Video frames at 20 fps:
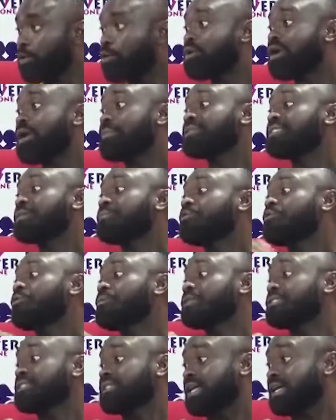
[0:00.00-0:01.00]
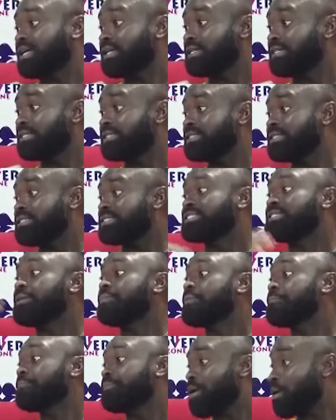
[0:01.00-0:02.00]
When I'm sending over to na.
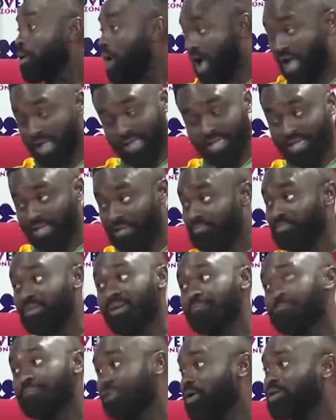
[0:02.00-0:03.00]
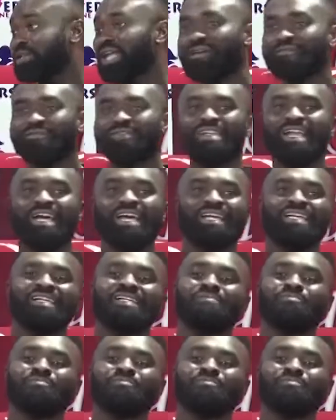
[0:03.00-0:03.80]
Sending power. Me power. Now fina.